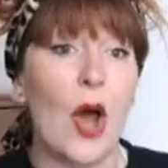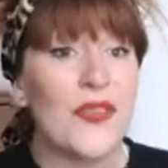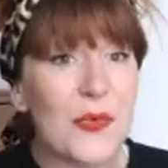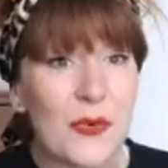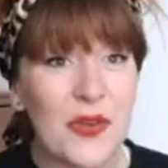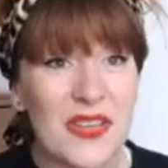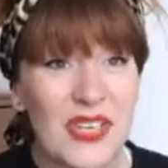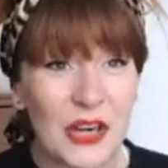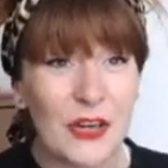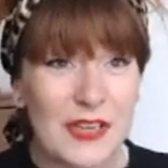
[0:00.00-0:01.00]
Also, you can
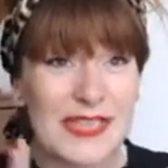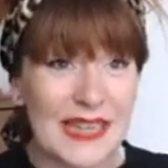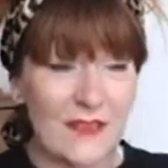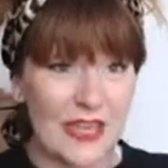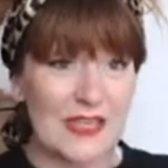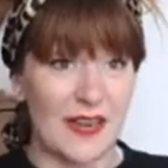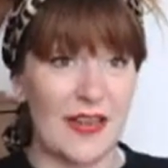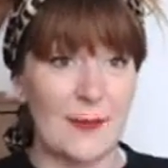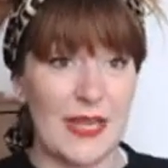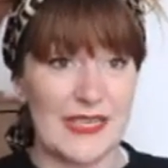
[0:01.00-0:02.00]
turn TV
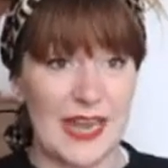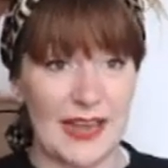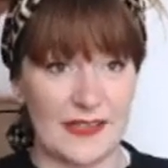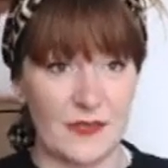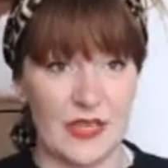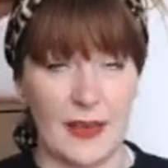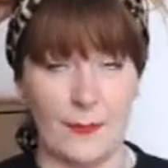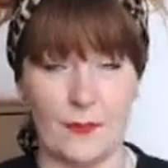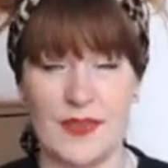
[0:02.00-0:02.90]
time into active time.